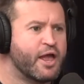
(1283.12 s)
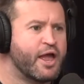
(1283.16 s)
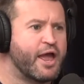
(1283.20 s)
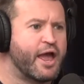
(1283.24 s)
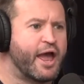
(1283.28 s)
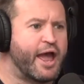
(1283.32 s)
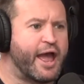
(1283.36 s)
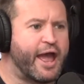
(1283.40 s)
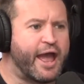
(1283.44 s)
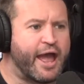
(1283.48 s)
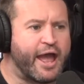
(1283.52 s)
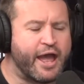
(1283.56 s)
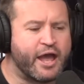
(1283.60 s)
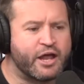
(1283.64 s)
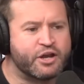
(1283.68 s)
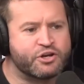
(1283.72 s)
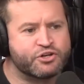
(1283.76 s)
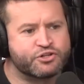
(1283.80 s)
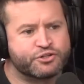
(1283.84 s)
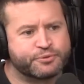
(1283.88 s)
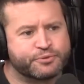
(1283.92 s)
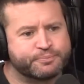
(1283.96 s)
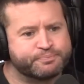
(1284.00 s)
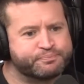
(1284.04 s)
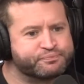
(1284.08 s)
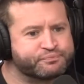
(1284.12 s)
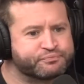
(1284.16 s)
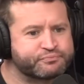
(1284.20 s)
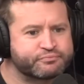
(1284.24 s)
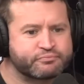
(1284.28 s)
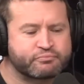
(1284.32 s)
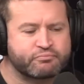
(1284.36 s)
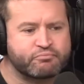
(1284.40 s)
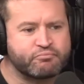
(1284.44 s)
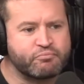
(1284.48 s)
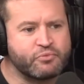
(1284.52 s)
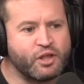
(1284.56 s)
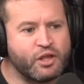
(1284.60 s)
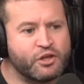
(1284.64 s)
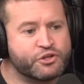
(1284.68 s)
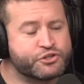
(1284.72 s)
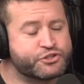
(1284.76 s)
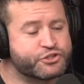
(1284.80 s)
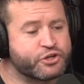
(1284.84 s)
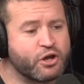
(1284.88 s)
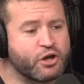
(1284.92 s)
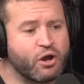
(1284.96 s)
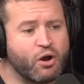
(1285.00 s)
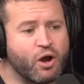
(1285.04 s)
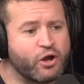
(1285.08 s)
And
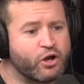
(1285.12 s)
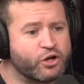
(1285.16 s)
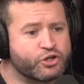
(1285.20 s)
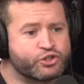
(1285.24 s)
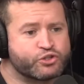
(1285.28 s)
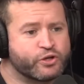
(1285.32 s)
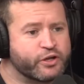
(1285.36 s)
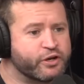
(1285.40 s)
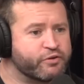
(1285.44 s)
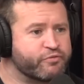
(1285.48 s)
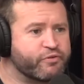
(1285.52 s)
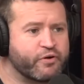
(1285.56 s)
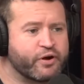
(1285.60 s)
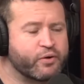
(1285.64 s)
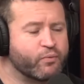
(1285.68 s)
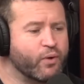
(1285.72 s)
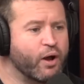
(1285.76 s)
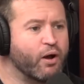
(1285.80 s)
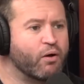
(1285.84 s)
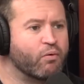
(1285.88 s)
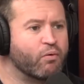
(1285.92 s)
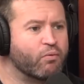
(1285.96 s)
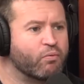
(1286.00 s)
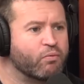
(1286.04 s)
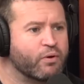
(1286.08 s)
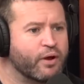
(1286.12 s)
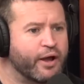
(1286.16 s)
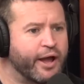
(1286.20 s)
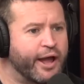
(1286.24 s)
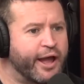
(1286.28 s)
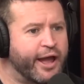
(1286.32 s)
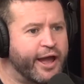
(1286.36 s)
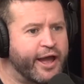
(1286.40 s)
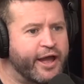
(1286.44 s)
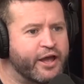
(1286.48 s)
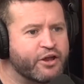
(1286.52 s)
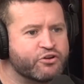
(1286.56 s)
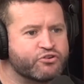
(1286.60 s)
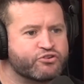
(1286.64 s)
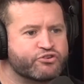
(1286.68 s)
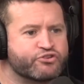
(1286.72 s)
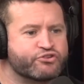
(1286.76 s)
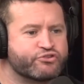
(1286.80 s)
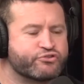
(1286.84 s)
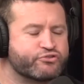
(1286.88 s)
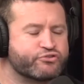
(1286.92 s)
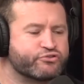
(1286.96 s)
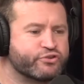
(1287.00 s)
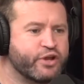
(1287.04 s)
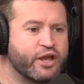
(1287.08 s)
so I got treated very well. And
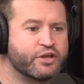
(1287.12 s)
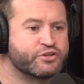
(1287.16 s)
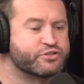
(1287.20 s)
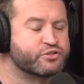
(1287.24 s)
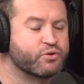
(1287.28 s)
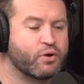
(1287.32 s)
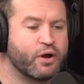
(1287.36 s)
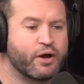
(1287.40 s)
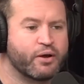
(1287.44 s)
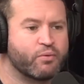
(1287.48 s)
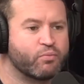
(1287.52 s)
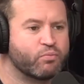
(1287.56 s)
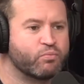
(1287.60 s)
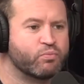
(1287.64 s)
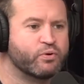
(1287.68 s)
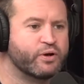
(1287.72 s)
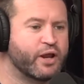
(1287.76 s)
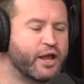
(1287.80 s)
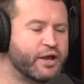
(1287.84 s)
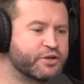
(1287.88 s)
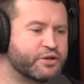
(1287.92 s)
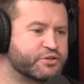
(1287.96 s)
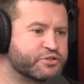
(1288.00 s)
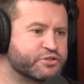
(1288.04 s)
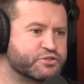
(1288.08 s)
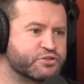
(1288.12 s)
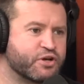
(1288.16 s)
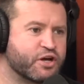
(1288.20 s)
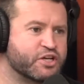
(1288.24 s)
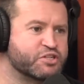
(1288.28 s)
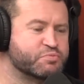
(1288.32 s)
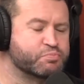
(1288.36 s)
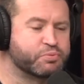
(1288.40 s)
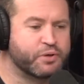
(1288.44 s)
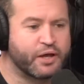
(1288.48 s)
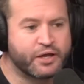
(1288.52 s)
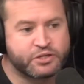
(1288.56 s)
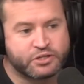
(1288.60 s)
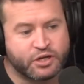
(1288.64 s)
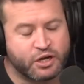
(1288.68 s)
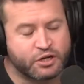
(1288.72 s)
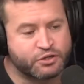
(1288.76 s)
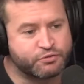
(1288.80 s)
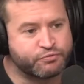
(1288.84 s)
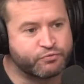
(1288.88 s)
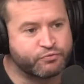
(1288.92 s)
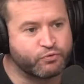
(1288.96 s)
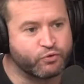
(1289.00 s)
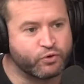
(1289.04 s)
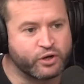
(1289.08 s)
yeah, so I would exercise, play
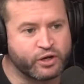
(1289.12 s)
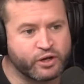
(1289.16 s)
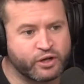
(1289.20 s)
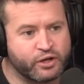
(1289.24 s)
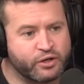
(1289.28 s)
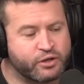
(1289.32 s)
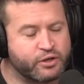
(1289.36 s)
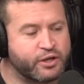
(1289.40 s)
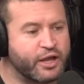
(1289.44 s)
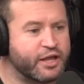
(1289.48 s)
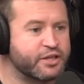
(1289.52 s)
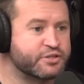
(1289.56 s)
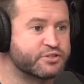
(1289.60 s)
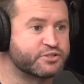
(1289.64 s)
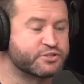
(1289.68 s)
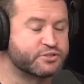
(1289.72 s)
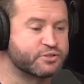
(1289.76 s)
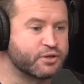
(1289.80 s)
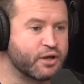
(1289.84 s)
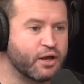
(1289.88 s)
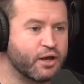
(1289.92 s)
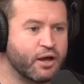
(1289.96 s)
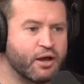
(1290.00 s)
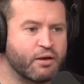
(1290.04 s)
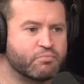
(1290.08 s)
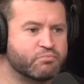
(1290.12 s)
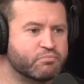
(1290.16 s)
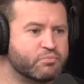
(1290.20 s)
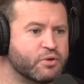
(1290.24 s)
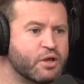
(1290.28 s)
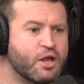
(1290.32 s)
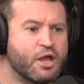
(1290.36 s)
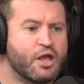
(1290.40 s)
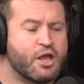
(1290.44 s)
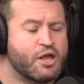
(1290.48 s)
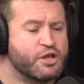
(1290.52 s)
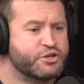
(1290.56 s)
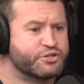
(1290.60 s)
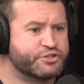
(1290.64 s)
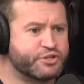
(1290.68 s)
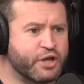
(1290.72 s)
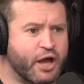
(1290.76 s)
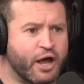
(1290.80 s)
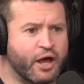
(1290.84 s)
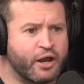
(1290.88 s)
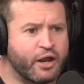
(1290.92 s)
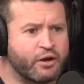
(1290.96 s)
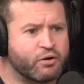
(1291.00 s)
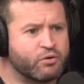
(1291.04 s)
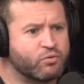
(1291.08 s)
touch footy, get
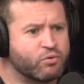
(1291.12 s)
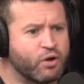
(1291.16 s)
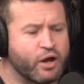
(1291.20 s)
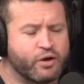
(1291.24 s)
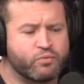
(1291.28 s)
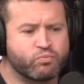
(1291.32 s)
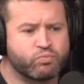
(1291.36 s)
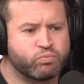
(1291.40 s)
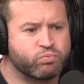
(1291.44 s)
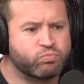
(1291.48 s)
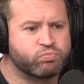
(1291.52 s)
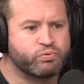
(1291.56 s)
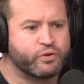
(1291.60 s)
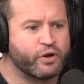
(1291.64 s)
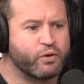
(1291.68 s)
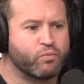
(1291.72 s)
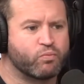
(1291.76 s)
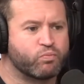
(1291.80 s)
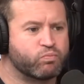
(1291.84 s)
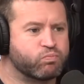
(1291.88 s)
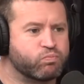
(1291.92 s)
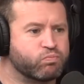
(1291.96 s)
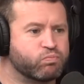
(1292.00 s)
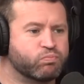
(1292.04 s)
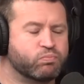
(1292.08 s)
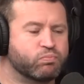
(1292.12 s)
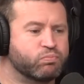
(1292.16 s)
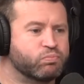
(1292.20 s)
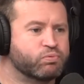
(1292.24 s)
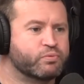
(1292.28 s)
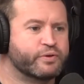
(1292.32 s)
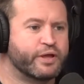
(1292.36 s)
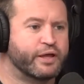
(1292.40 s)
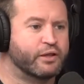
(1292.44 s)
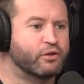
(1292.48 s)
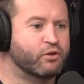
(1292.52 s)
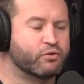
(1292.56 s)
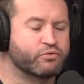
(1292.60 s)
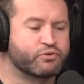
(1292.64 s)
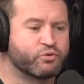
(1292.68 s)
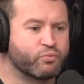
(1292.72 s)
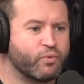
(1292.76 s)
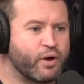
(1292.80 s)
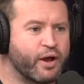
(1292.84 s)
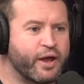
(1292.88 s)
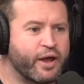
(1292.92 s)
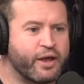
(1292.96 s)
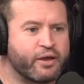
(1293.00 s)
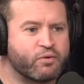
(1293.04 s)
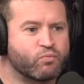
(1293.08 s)
sun. I'd get locked
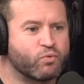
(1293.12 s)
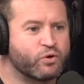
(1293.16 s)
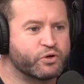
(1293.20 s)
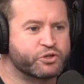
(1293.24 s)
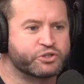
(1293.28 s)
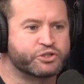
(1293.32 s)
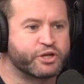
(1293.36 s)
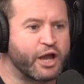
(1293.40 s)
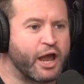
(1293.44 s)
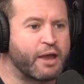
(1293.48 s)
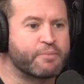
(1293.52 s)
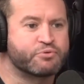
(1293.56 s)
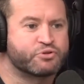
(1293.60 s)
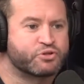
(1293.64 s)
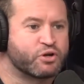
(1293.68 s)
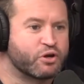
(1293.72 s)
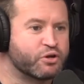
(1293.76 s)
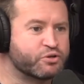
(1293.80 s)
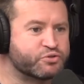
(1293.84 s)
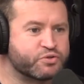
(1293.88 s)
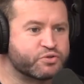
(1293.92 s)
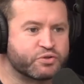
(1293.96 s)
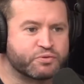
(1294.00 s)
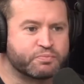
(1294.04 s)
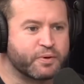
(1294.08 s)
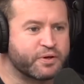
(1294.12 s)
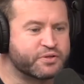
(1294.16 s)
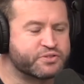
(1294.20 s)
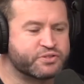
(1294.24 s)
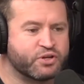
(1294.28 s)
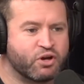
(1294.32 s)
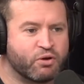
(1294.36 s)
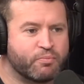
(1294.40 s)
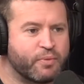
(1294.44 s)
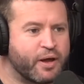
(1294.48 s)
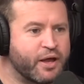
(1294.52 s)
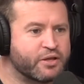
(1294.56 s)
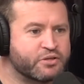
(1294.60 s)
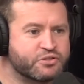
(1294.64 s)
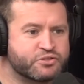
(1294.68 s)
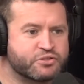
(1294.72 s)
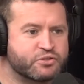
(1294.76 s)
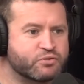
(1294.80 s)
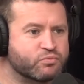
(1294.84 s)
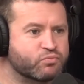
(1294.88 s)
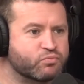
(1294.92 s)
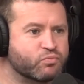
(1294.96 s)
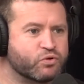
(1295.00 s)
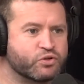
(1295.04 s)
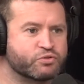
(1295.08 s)
away and watch game shows with my cellmates
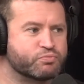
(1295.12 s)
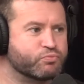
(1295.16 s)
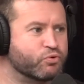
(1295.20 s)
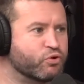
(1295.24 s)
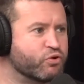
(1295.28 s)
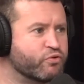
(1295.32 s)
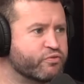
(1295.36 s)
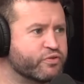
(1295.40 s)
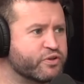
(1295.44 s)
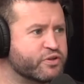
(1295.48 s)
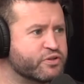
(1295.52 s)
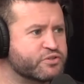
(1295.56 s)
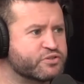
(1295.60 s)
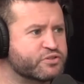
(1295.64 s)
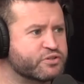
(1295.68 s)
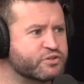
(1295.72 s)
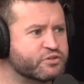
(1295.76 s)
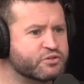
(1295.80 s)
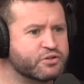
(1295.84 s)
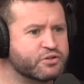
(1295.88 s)
and watch movies, and